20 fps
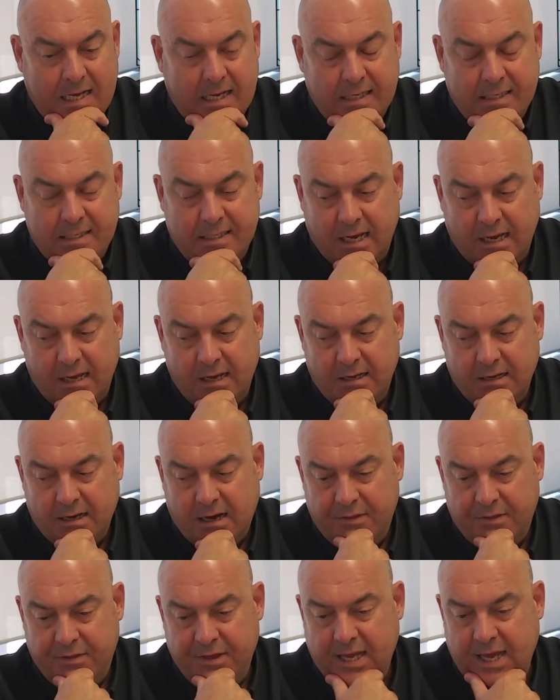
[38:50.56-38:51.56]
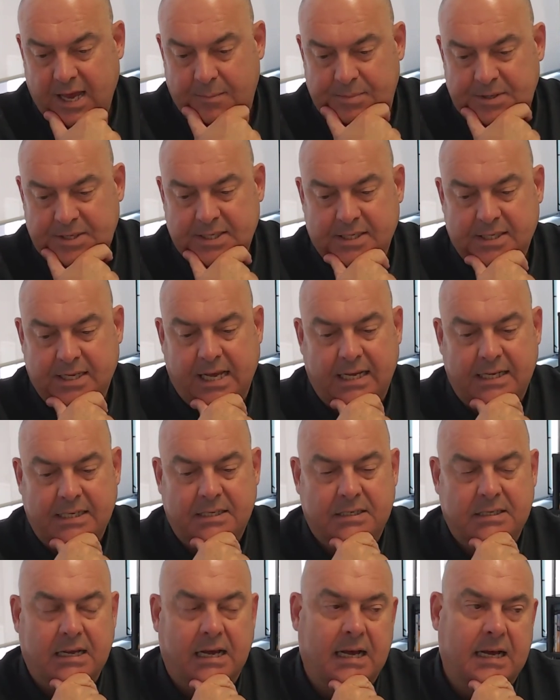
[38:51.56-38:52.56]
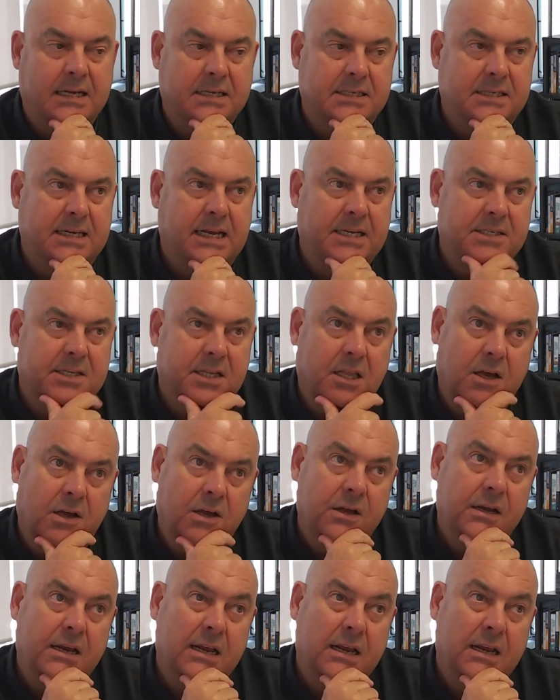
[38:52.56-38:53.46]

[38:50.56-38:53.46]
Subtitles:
So I think our business case stands alone,